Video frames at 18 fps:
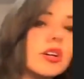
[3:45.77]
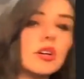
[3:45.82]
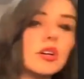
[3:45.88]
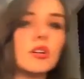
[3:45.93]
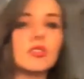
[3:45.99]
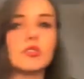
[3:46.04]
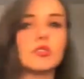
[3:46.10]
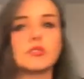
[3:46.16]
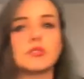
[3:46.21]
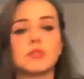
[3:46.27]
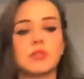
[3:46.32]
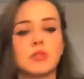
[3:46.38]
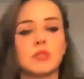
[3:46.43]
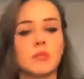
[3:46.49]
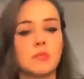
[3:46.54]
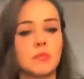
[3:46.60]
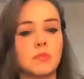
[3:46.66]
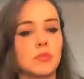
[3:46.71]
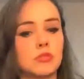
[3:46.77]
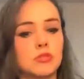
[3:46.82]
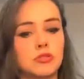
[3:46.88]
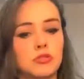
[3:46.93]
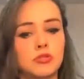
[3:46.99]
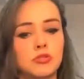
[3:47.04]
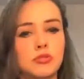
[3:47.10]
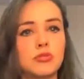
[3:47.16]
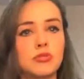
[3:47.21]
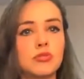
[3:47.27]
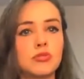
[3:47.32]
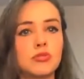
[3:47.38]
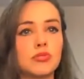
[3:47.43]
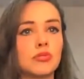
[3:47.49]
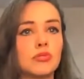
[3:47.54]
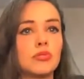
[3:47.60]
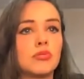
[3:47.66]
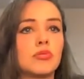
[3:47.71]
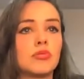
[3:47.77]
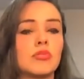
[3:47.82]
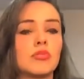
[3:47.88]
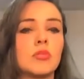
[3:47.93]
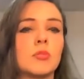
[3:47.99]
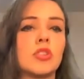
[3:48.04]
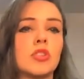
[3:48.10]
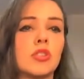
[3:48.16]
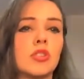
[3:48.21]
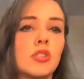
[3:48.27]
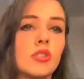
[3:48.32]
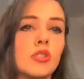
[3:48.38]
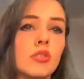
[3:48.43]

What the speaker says: It's on Dropbox. Let me check.